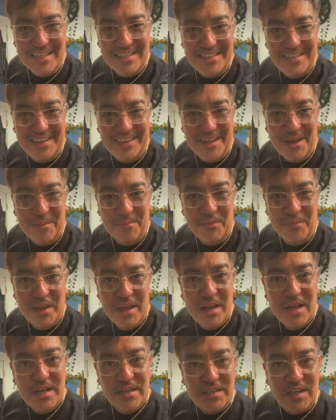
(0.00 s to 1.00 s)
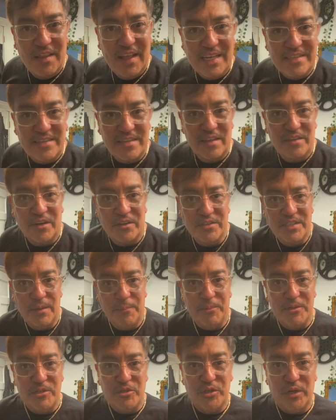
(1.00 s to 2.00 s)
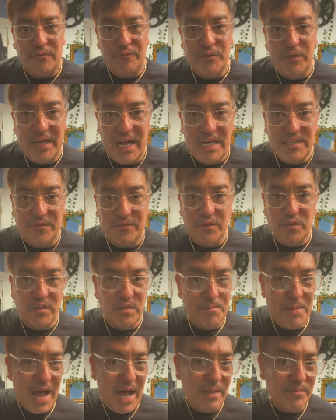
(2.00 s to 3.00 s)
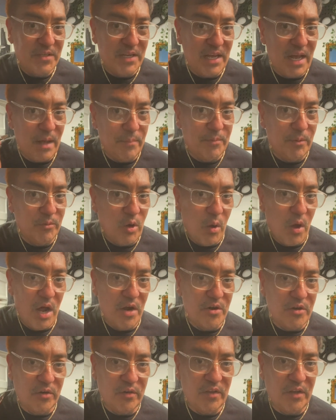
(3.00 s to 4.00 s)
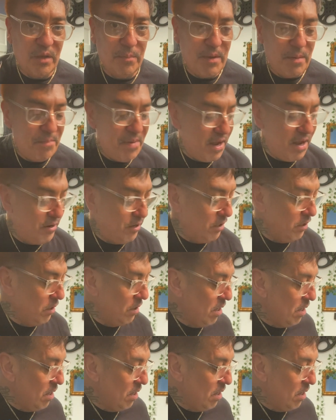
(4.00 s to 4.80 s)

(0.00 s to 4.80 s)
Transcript: see them. So that's a little tip and trick for you guys for those bobs to help them go under a little bit better,